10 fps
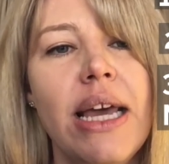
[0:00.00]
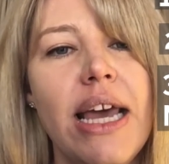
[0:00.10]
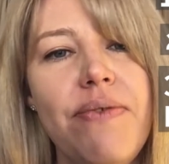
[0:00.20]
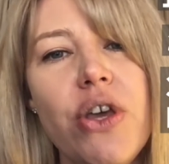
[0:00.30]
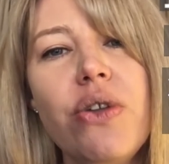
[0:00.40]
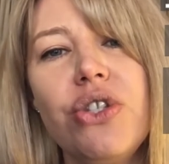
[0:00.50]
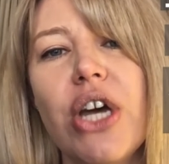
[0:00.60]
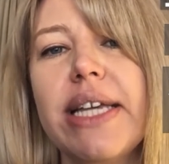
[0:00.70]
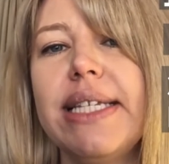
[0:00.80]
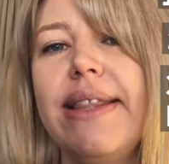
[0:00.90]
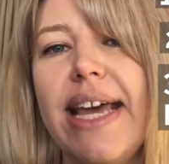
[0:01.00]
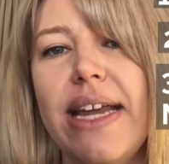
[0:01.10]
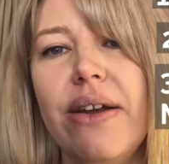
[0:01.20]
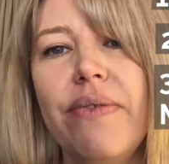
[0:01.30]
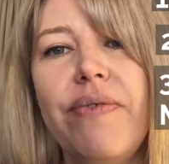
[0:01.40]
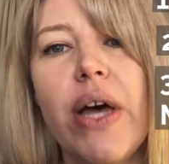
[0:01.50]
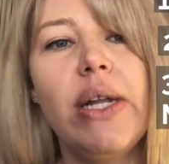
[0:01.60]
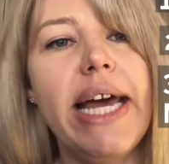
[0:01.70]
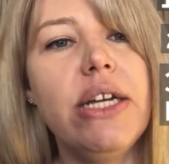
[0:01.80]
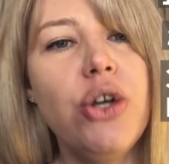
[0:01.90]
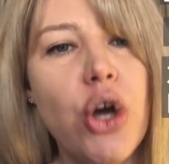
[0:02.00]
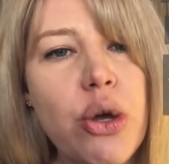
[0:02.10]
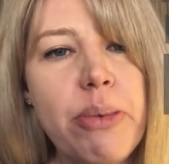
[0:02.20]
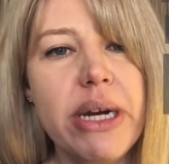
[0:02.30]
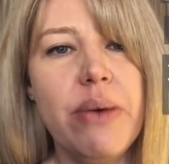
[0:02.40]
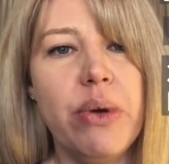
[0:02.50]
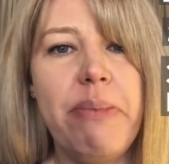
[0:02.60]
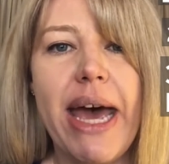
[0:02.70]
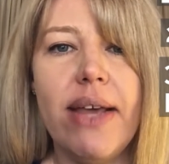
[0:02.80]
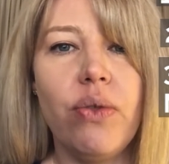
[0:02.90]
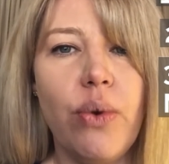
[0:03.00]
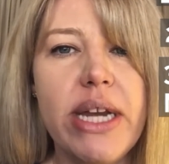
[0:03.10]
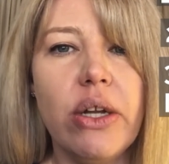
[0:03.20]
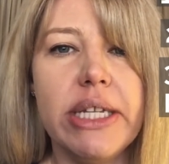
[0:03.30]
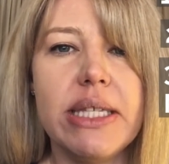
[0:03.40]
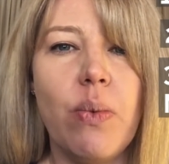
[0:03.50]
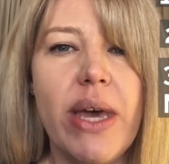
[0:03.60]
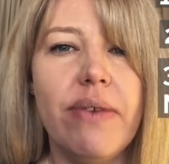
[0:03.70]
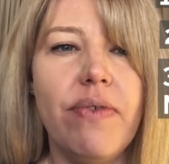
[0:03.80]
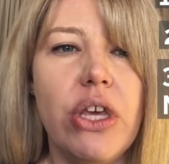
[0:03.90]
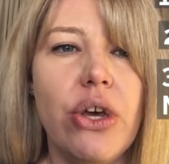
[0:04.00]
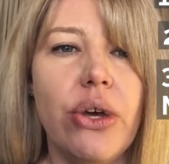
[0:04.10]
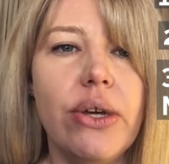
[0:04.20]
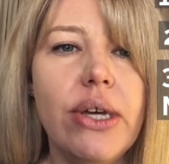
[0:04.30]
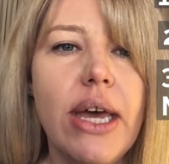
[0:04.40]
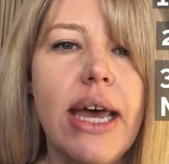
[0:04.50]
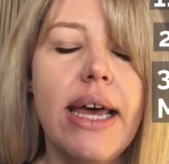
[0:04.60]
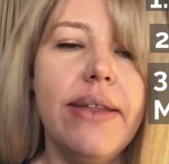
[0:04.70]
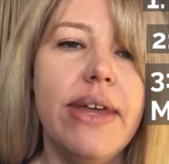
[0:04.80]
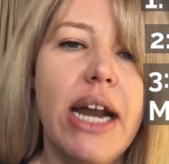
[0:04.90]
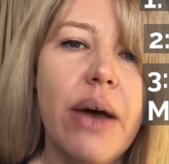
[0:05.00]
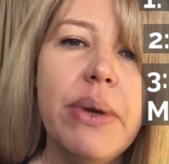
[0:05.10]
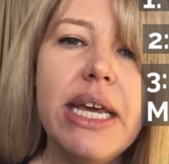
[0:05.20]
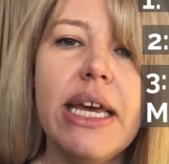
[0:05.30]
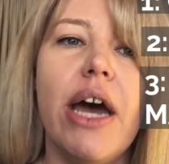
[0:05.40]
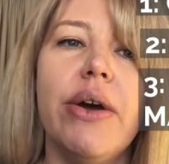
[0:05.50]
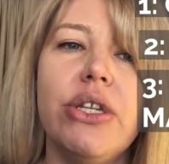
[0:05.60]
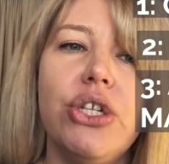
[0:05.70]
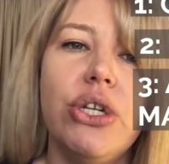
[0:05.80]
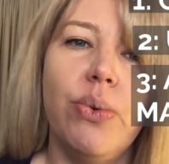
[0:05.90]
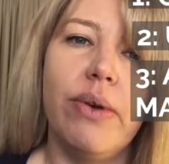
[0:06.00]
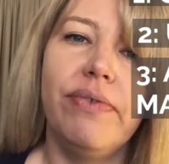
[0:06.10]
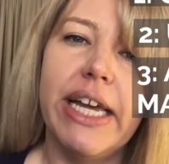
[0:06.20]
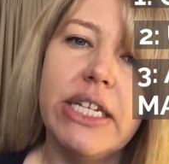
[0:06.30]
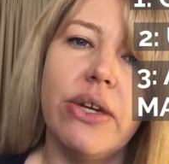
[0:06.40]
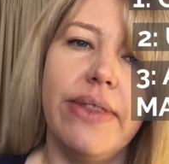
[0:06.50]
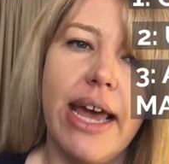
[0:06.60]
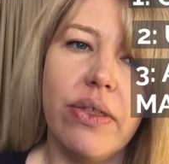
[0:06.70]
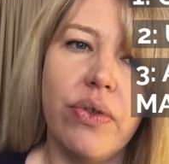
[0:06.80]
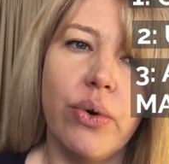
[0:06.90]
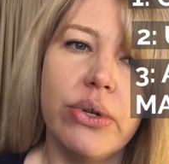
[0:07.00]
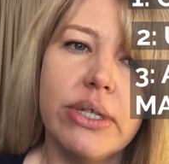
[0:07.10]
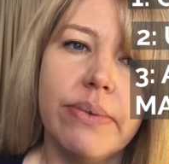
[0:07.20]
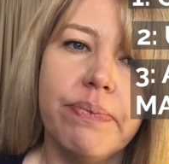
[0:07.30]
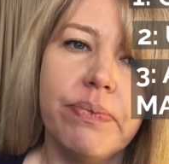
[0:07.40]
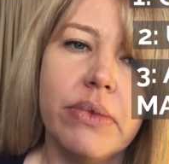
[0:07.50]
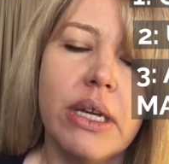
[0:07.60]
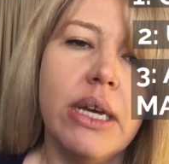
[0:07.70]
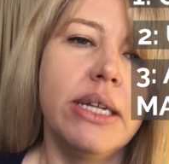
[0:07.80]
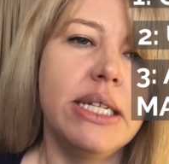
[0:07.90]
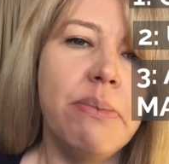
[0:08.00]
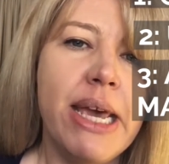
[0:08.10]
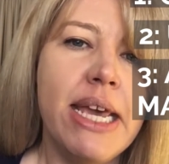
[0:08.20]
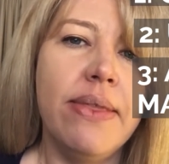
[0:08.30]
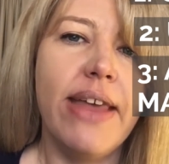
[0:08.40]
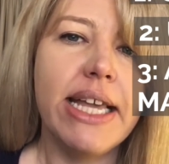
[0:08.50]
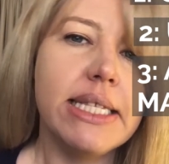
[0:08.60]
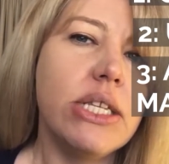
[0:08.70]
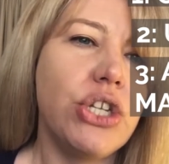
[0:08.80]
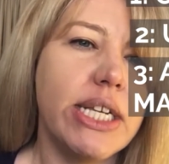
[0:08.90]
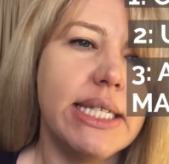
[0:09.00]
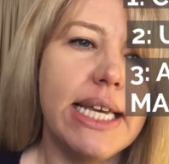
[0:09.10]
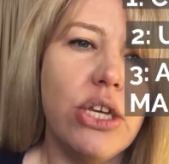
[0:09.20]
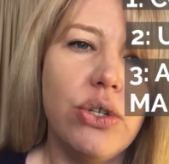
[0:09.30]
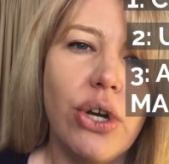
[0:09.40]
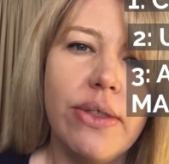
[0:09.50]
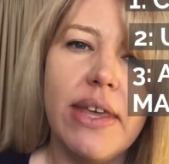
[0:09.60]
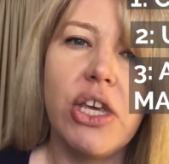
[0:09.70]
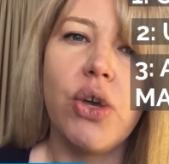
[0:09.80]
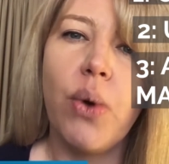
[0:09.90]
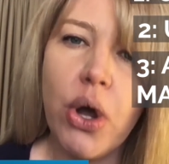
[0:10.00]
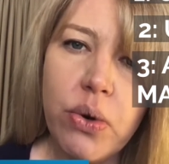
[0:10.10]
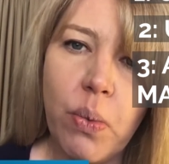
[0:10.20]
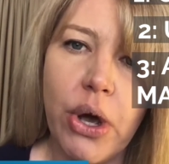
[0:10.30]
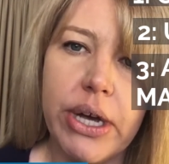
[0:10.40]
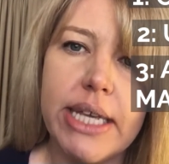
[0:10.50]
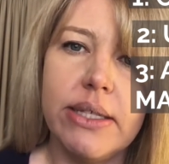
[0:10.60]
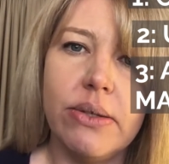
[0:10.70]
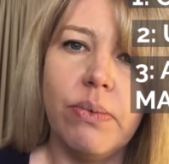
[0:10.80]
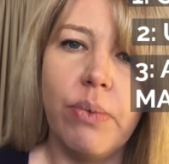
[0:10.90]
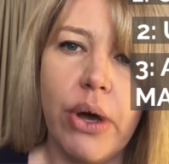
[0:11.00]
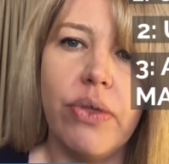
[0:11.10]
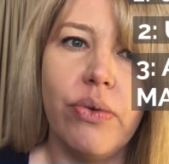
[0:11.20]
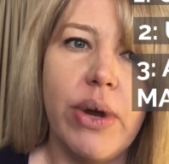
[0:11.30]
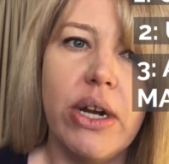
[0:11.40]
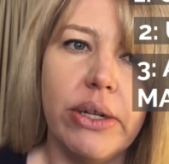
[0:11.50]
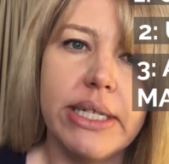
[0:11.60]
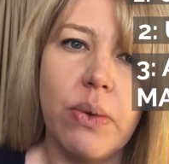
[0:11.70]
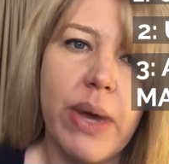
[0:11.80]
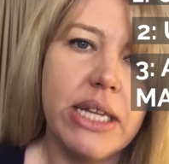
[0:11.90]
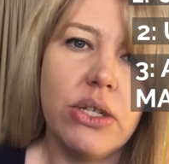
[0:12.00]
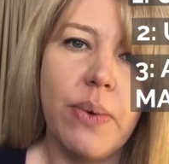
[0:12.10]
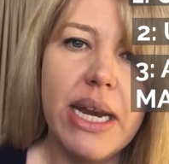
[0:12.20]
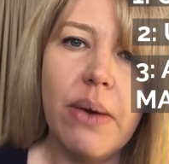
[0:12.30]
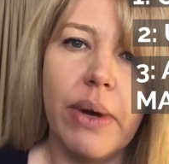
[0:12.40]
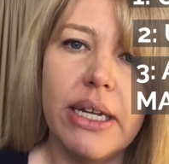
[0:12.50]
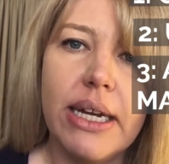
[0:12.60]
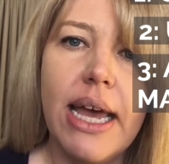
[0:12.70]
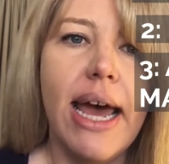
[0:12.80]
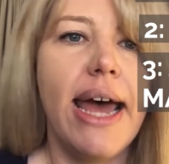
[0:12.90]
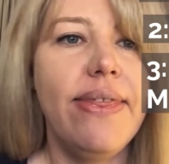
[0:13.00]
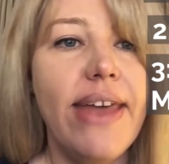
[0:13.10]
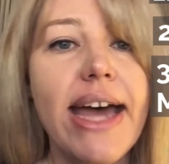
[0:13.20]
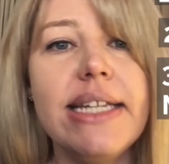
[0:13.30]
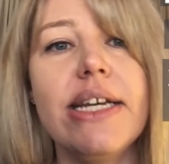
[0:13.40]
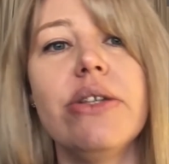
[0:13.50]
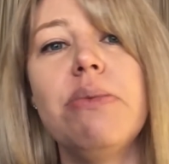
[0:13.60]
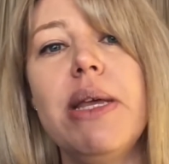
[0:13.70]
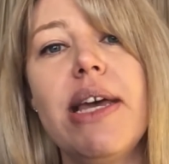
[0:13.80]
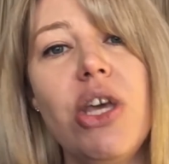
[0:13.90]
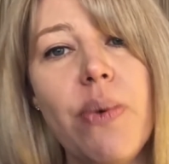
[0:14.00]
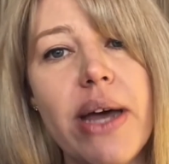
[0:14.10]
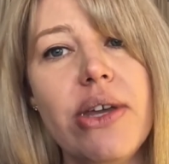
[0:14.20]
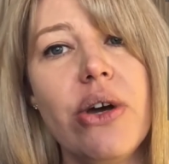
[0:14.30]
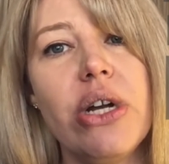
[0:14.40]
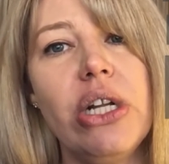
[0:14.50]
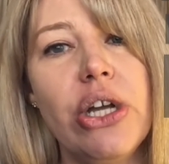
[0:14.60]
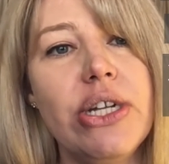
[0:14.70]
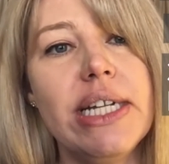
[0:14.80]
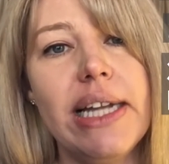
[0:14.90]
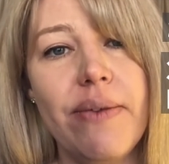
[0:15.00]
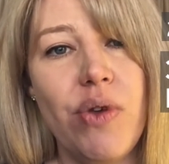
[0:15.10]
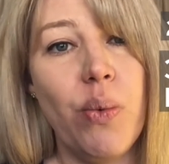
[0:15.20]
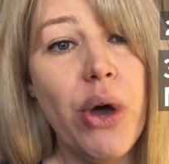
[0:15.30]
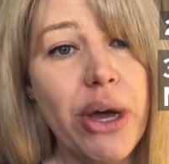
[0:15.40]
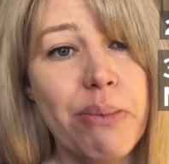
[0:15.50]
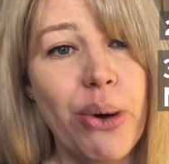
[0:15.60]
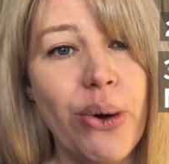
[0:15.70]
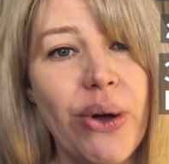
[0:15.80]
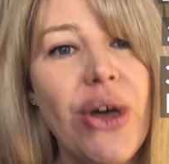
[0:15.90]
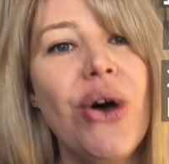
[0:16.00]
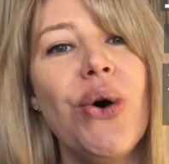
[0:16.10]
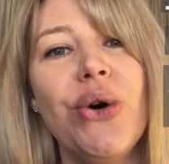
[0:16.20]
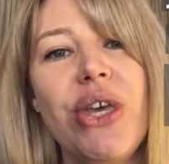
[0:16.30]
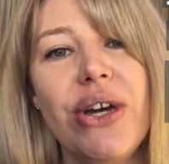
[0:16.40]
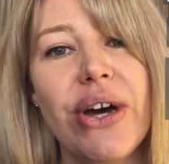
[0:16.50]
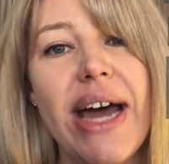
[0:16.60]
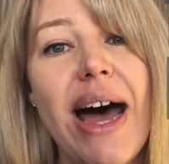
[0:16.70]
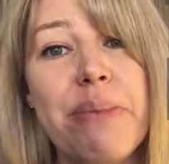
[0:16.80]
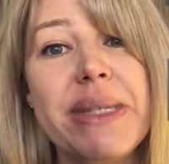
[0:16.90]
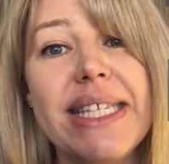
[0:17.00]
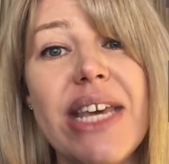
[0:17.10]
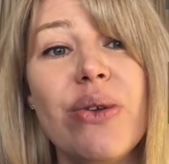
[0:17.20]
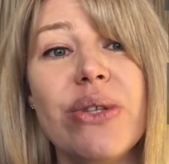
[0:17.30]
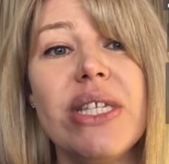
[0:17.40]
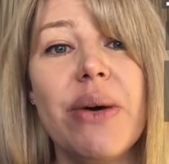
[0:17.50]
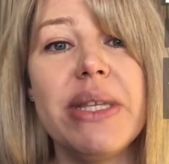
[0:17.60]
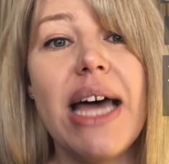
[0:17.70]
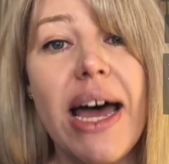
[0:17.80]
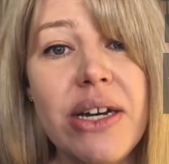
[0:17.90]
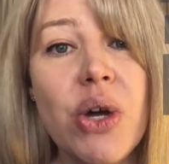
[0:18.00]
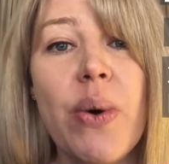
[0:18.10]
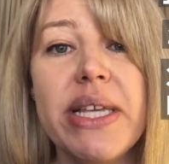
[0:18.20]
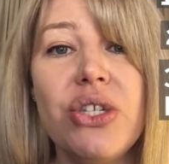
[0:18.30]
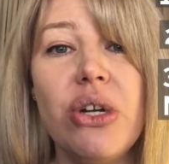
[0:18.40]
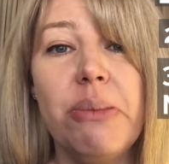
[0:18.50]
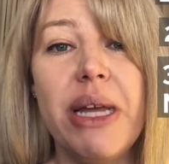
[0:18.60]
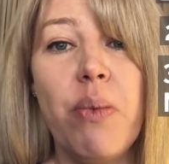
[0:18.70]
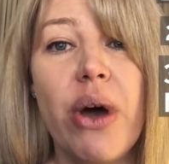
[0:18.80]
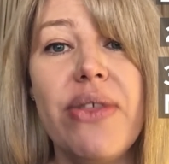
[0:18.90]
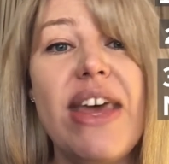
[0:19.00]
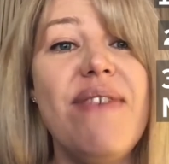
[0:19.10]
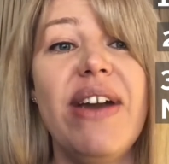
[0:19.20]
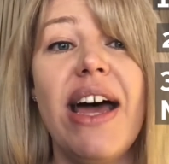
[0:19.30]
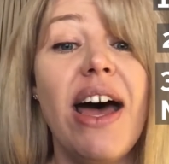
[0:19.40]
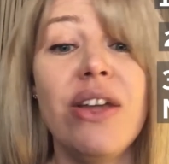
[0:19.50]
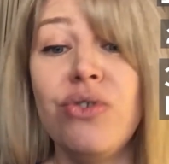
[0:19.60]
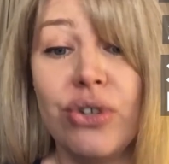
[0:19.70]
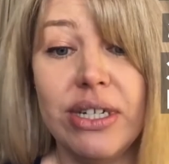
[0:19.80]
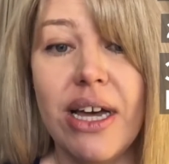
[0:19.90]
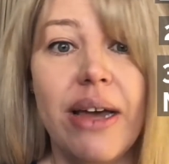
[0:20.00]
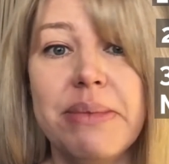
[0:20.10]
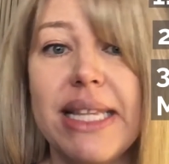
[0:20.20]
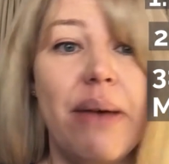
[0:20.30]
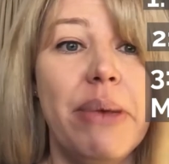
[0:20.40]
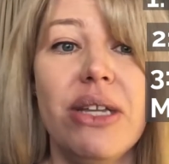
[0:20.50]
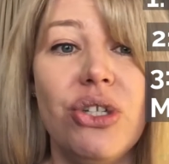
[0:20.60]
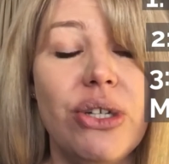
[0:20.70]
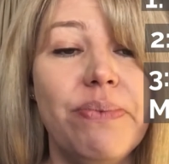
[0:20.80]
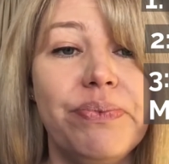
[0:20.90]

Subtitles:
If you just then felt like nobody would pay $3 a week for you, then I would encourage you to reflect on that thought. To me, that suggests that you don't think your own work is worth $3 a week to anyone, and that tells me that you either got to learn to love your work more or you got to up skills so it's unquestionably worth even 100 times that much.